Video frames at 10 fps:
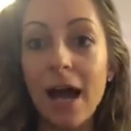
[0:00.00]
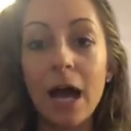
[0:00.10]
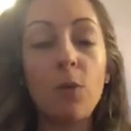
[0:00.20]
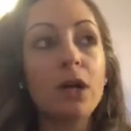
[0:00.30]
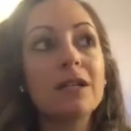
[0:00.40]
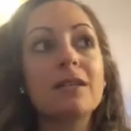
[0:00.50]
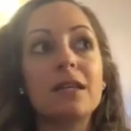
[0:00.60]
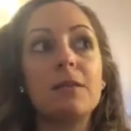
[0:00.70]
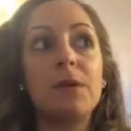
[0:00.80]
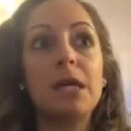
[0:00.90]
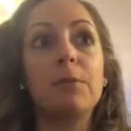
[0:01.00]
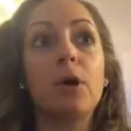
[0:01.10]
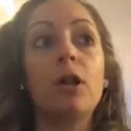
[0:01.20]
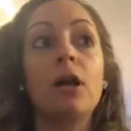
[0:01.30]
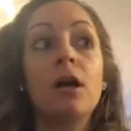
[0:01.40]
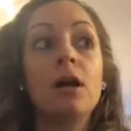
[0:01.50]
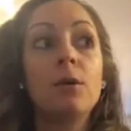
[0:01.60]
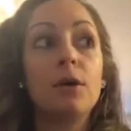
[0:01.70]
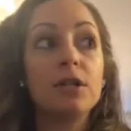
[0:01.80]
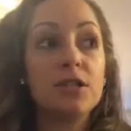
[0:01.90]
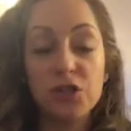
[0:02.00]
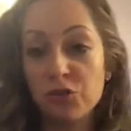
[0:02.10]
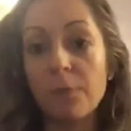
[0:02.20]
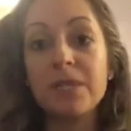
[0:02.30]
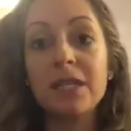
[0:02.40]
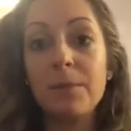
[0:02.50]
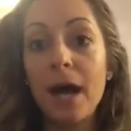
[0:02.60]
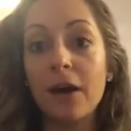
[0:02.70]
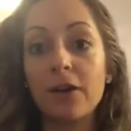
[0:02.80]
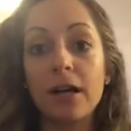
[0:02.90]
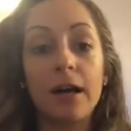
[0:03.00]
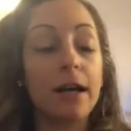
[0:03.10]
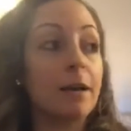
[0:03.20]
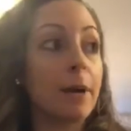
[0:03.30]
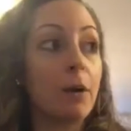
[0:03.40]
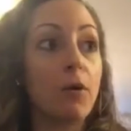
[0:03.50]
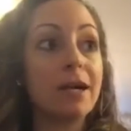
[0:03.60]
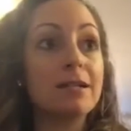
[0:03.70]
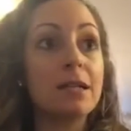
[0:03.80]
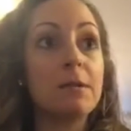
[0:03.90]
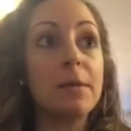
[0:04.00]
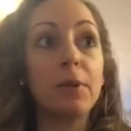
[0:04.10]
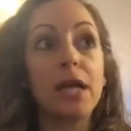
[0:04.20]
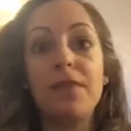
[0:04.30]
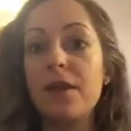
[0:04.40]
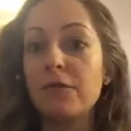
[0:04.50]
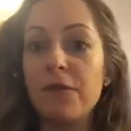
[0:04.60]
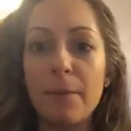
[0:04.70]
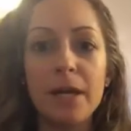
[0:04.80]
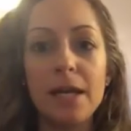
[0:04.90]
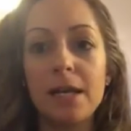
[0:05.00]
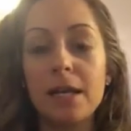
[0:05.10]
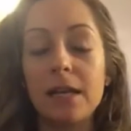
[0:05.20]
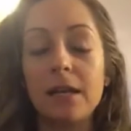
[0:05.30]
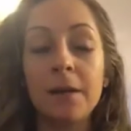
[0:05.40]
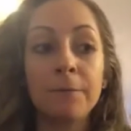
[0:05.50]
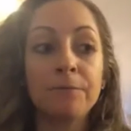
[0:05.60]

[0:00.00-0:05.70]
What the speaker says: I want to see people disrupting the paradigm. I want to see people in their femininity,